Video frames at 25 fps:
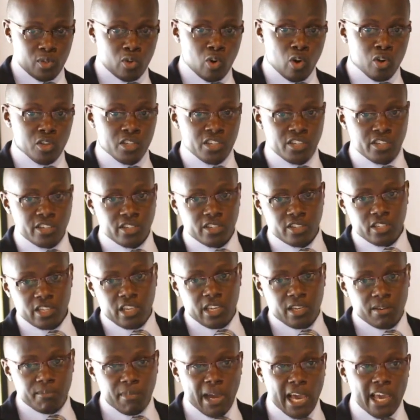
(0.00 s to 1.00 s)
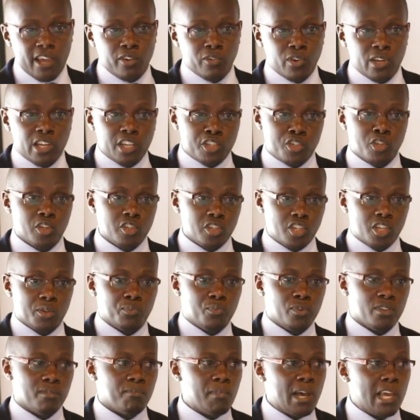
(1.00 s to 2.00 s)
Because in my
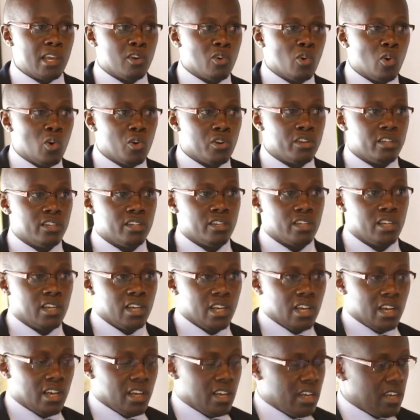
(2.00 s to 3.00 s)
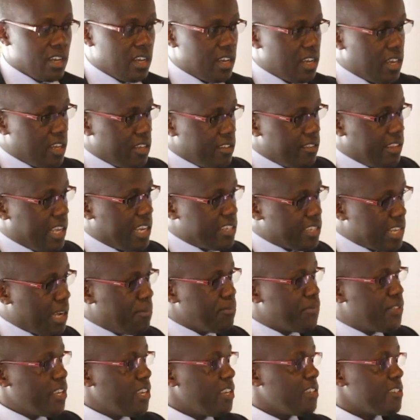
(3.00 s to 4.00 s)
relationship with my God, there are
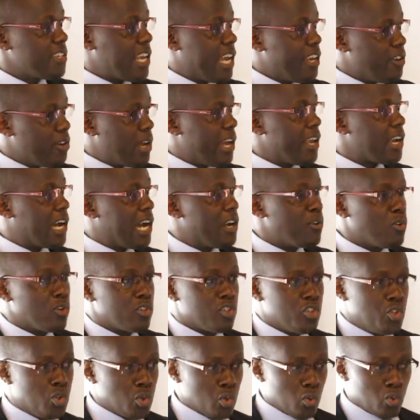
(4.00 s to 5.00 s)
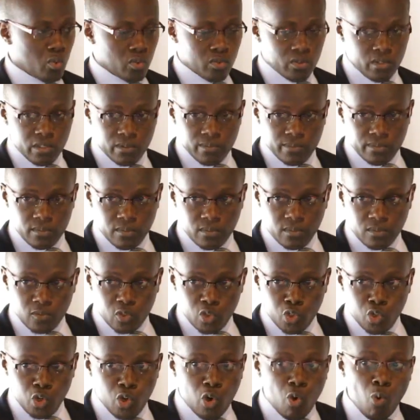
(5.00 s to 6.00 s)
some things I know I cannot do.
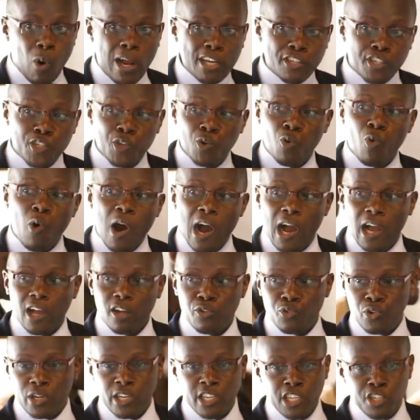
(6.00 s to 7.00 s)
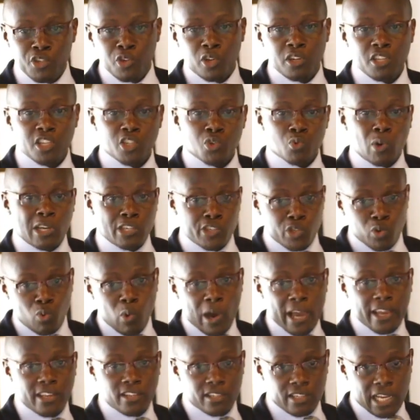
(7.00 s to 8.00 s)
You know what you are? Religion is what
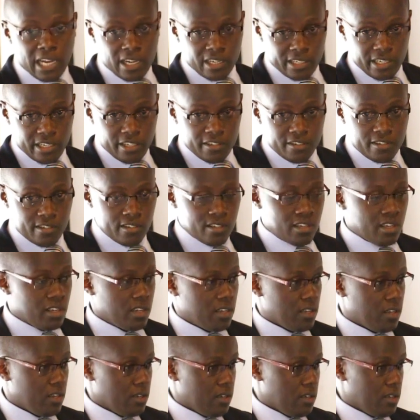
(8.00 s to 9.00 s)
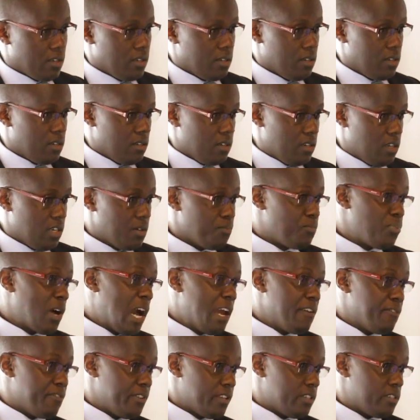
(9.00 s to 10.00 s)
you are in darkness, in
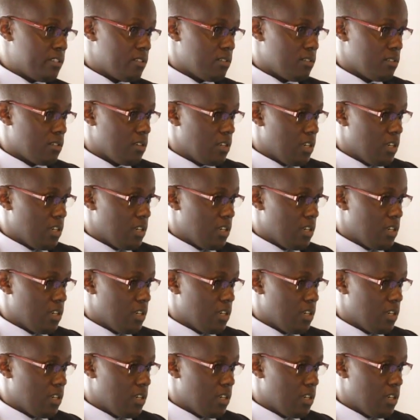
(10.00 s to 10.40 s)
private.